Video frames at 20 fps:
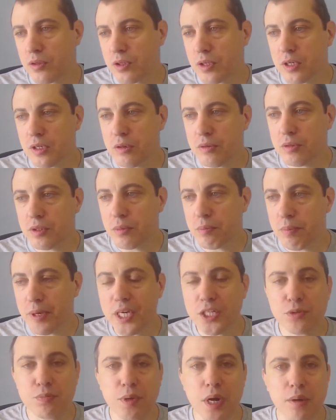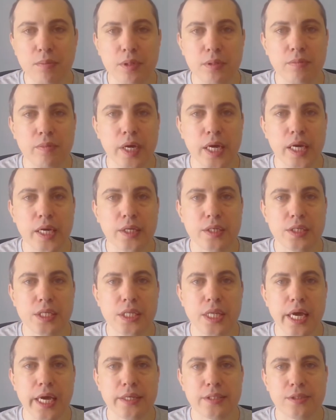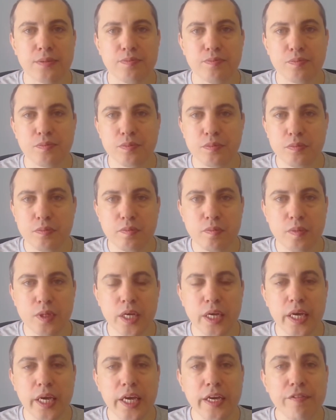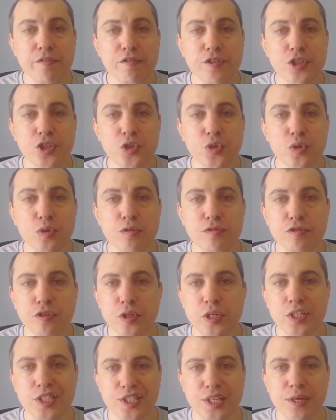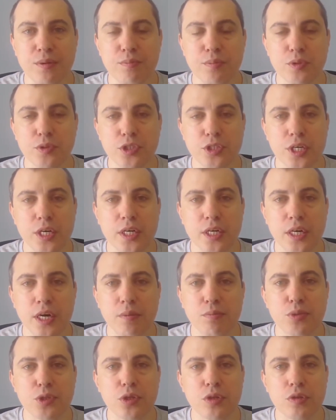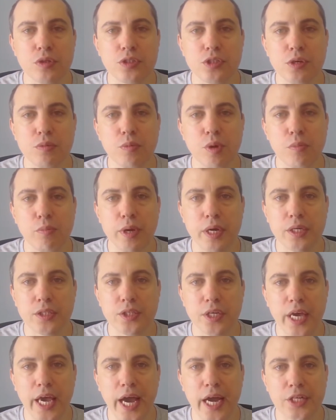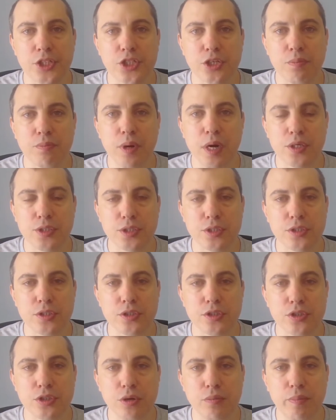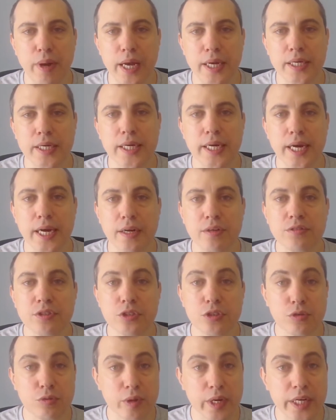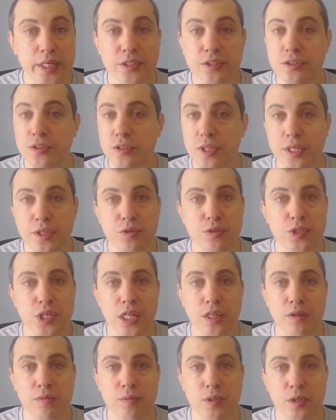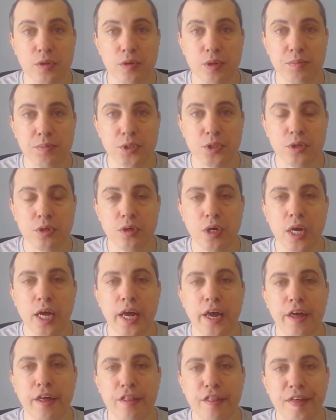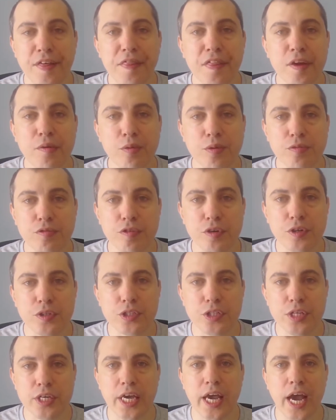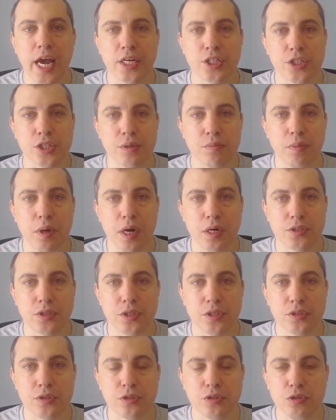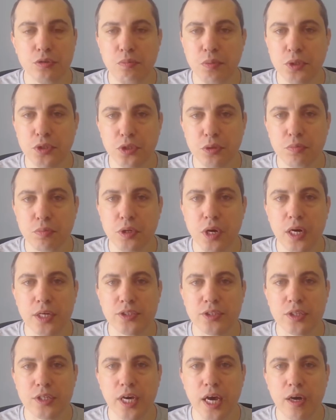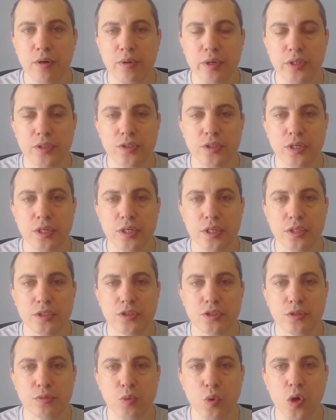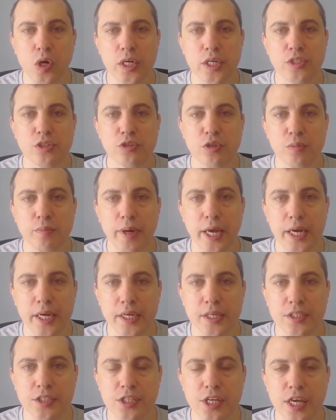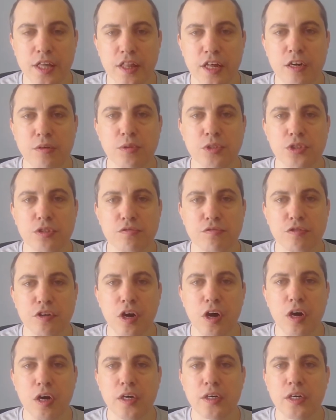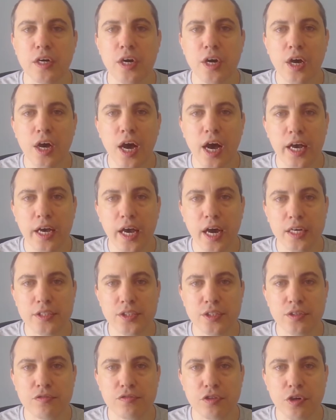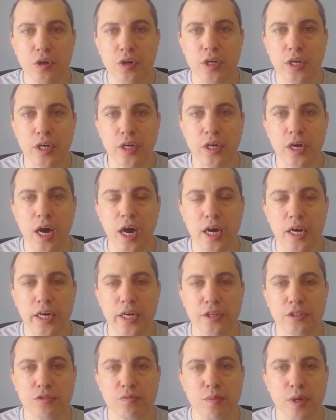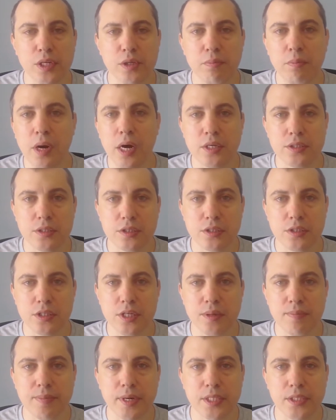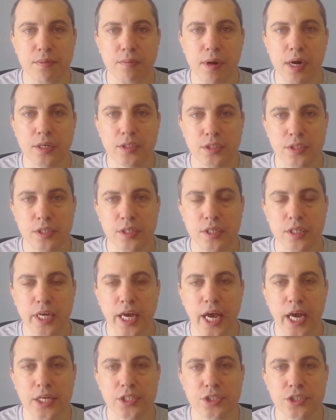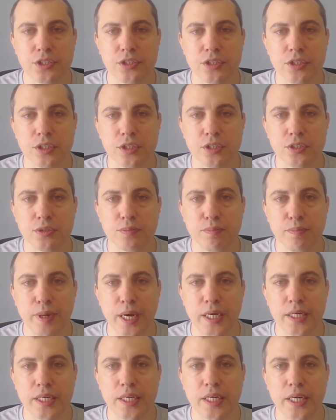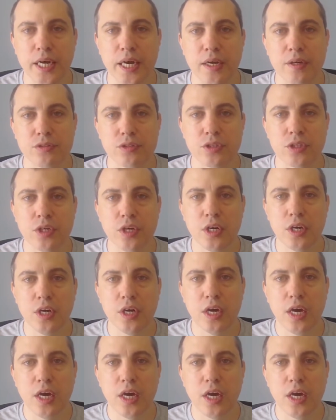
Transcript: The biggest problem is that if you, for example, set it up so that someone makes a cash deposit into your bank account, great. Then you send them the crypto. Then they reverse the cash deposit. You'd be surprised at how easy it is to walk into a bank and say, that was a fraud. I got defrauded. Here's my deposit slip. I deposited cash into this bank account.